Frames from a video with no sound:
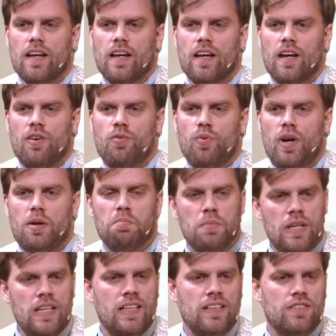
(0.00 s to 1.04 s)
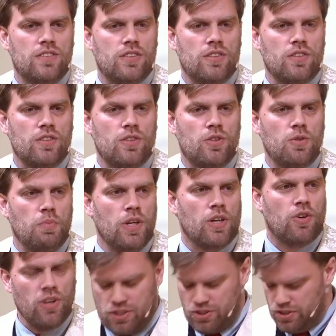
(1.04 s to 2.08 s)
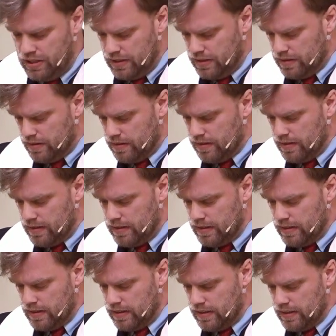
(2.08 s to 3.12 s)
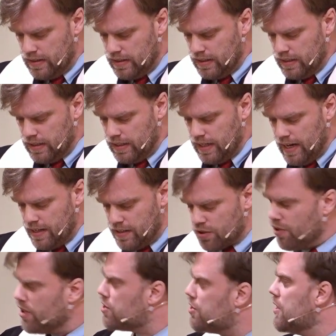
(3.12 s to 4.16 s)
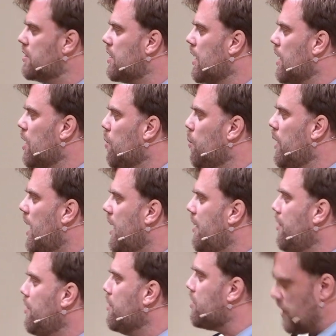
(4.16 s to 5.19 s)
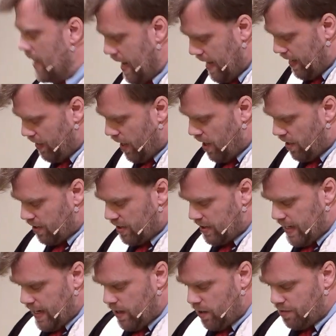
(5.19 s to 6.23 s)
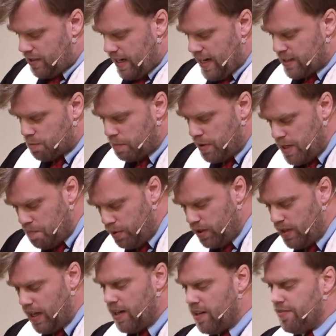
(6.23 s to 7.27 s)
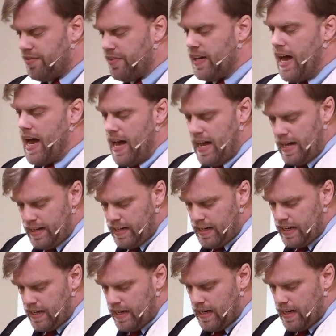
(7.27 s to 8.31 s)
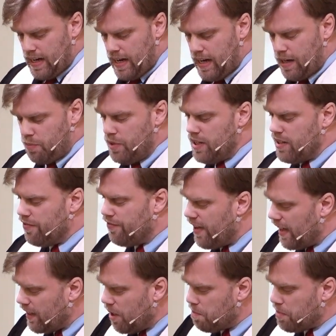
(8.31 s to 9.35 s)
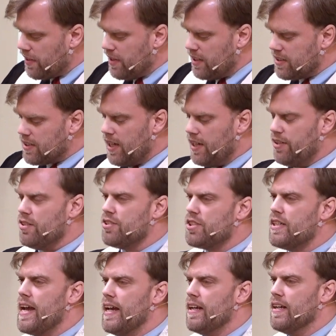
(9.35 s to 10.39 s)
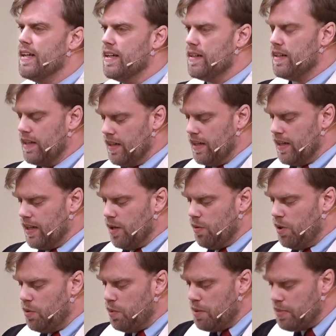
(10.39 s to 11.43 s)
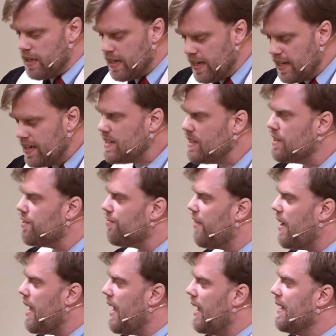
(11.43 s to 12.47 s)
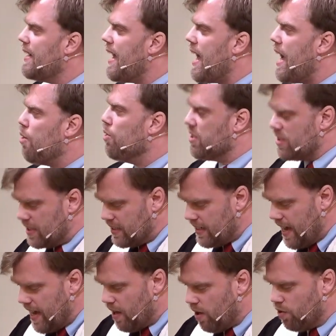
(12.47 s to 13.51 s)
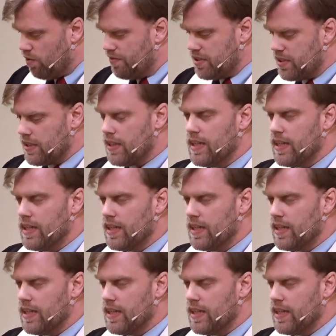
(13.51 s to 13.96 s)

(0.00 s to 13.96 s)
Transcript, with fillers: of what it means to be a Christian. As Christians, we understand ourselves as people of God, and we develop this understanding when we begin to find ourselves